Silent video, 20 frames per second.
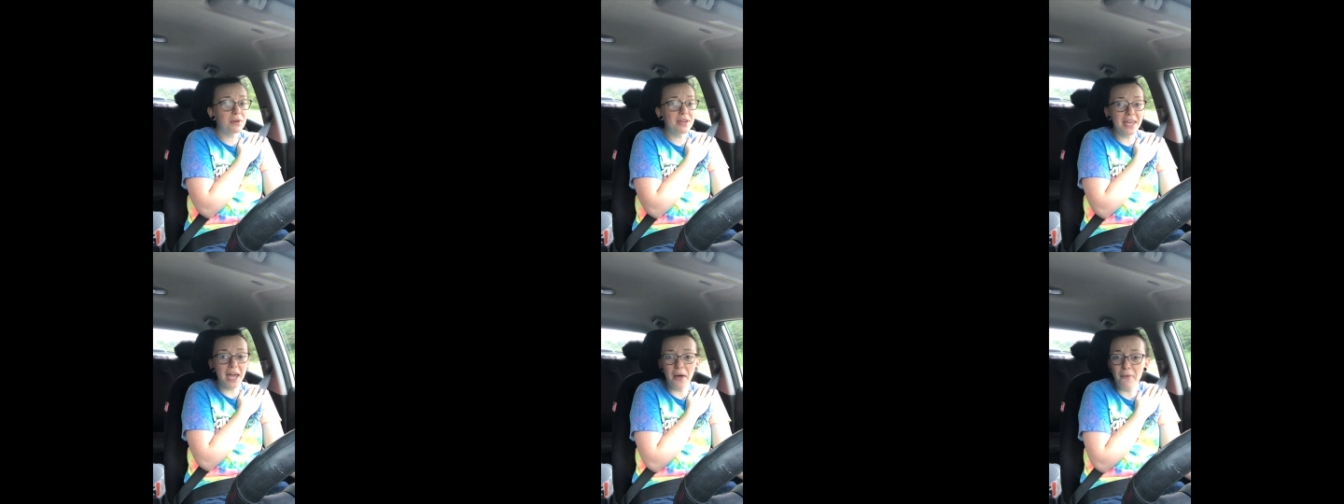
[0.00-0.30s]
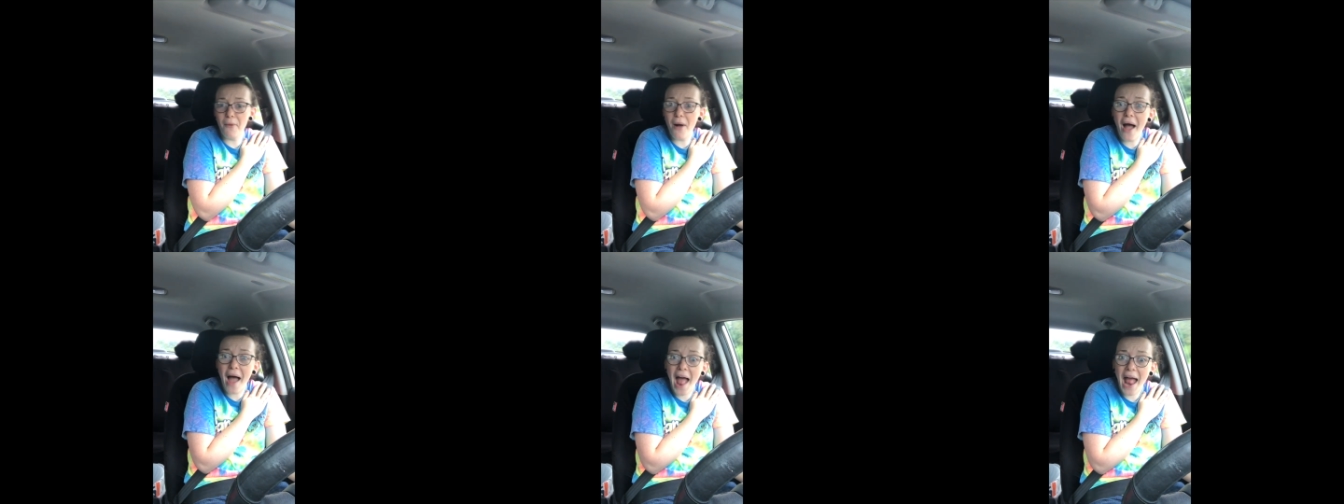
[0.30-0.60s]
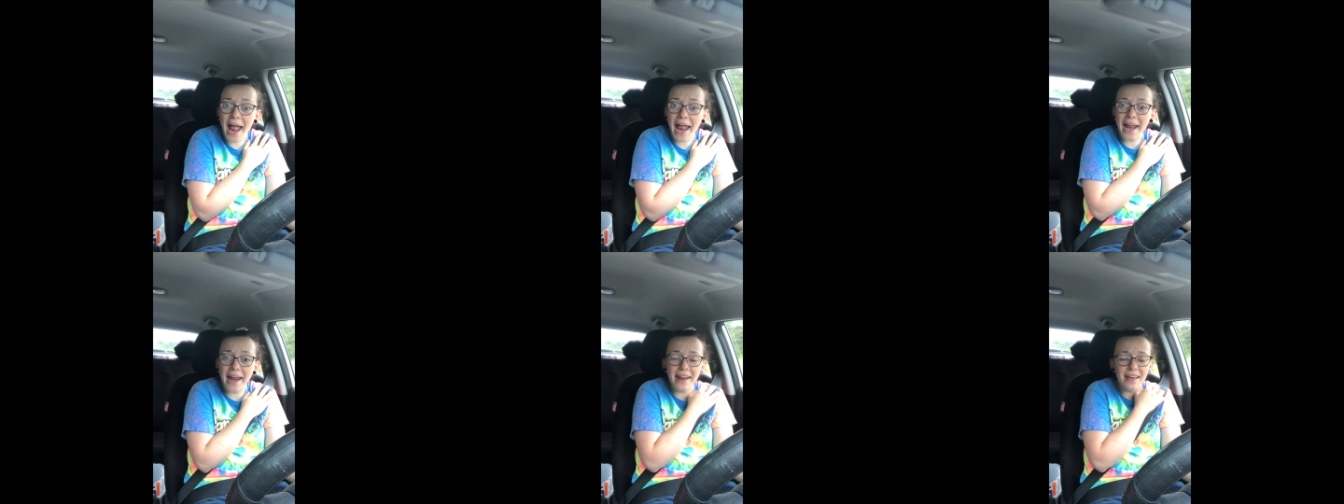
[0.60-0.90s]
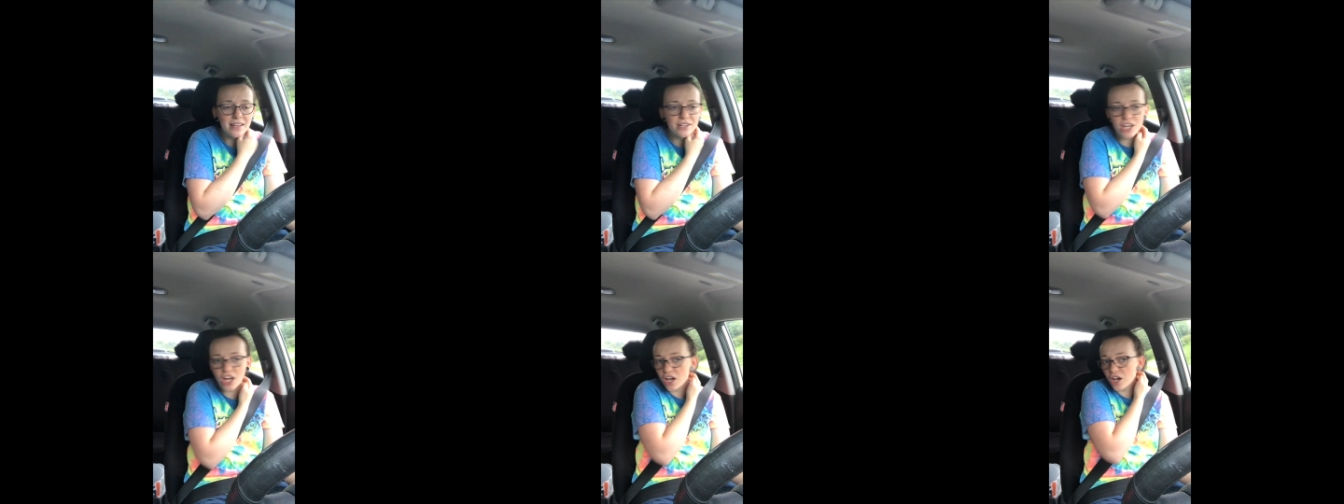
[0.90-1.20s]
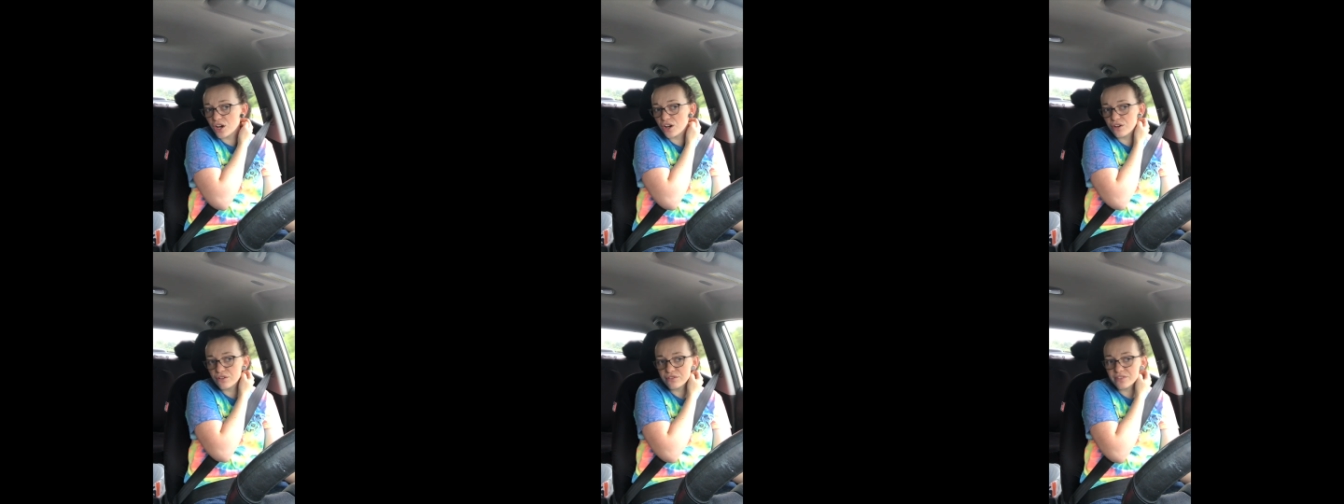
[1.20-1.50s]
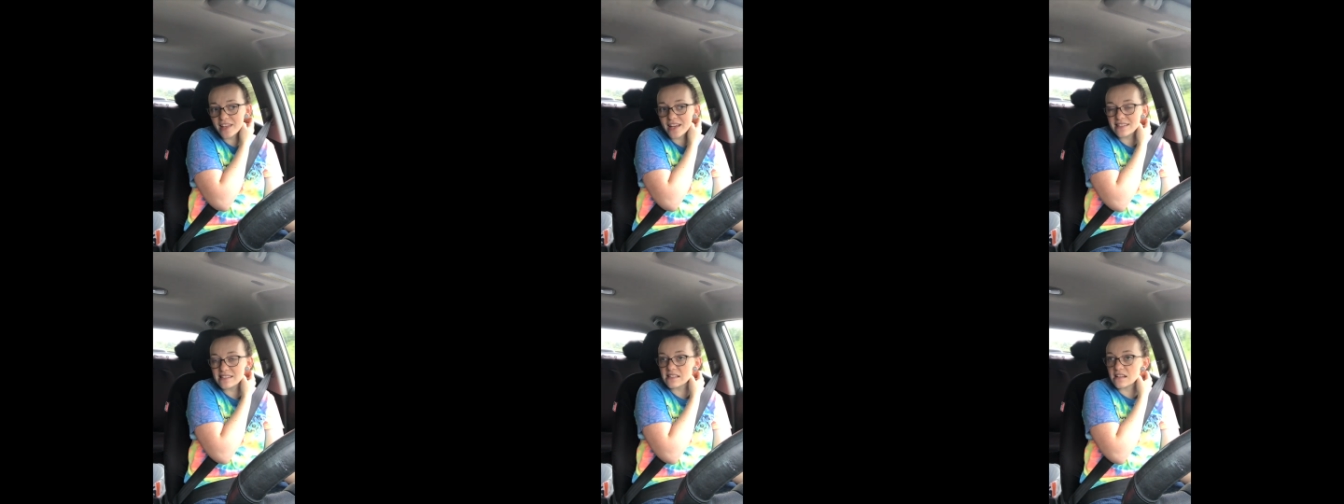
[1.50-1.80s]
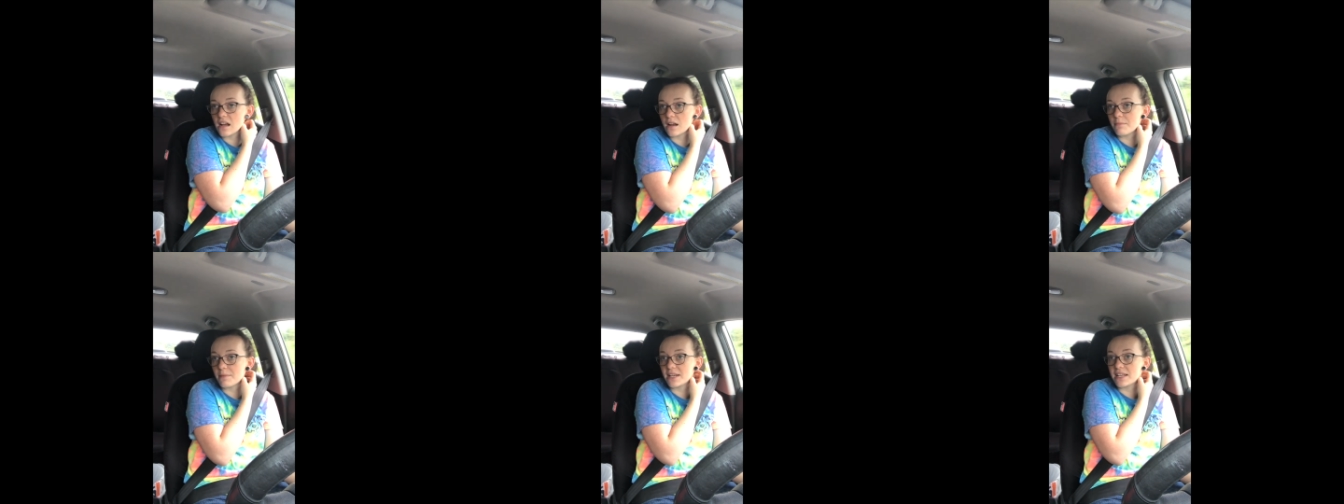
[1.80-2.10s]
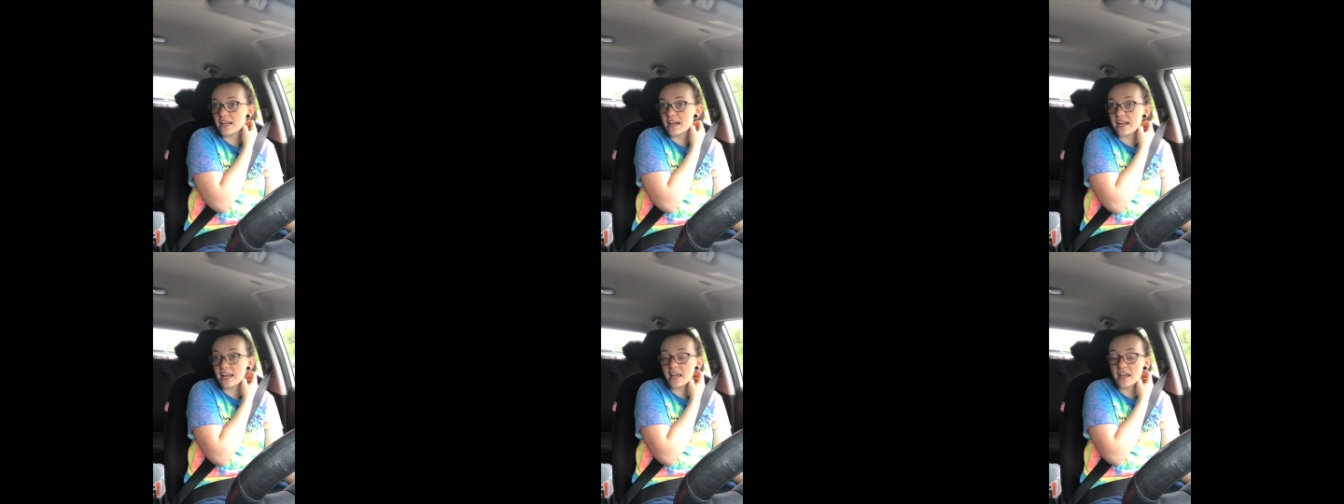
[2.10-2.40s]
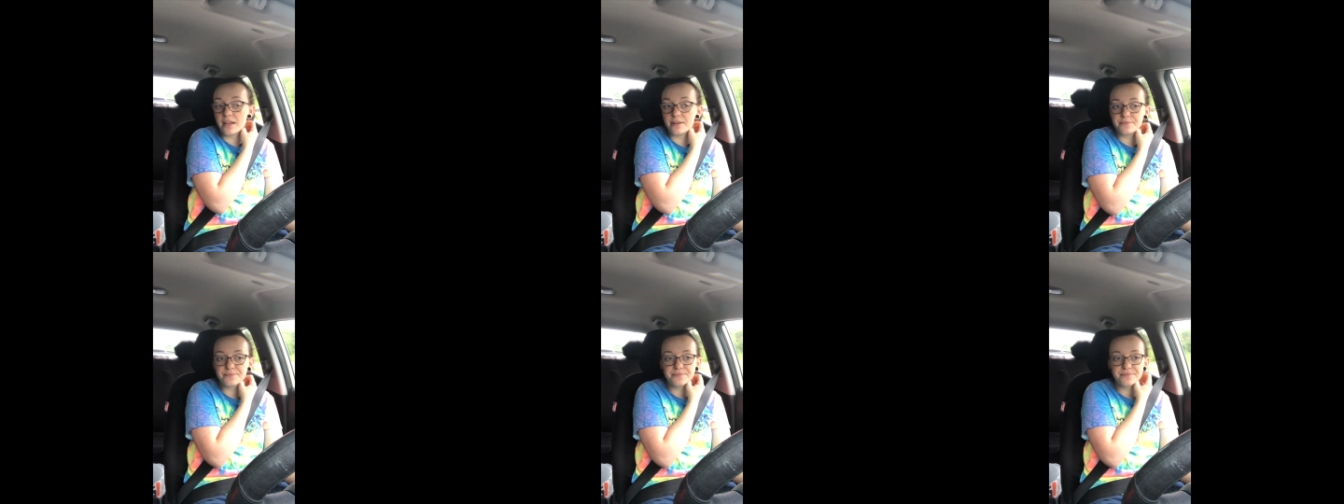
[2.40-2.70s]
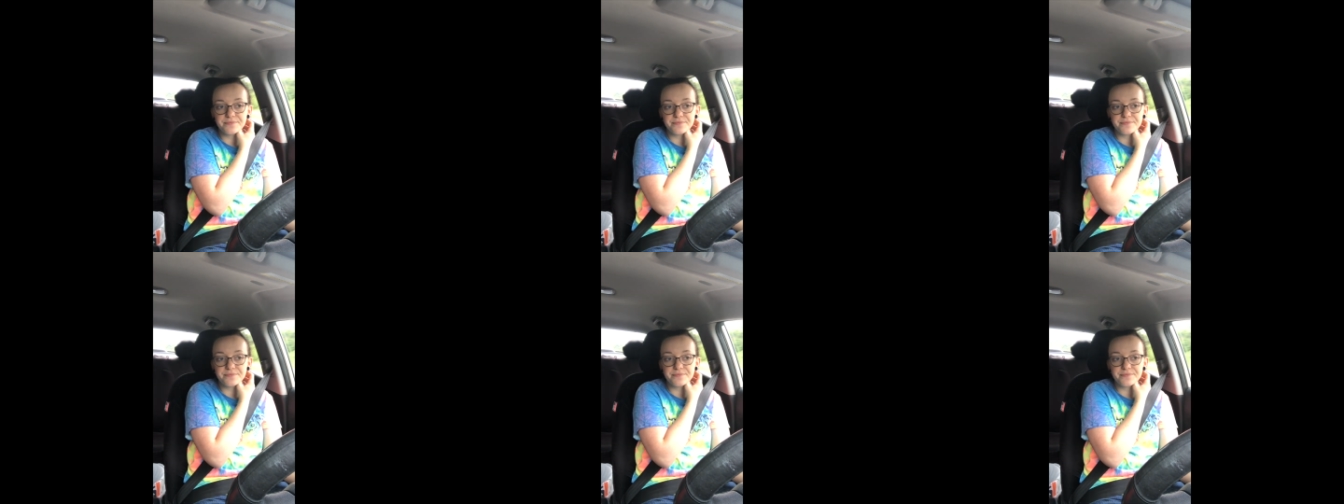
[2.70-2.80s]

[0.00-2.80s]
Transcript: get one. No, that's not in my diet.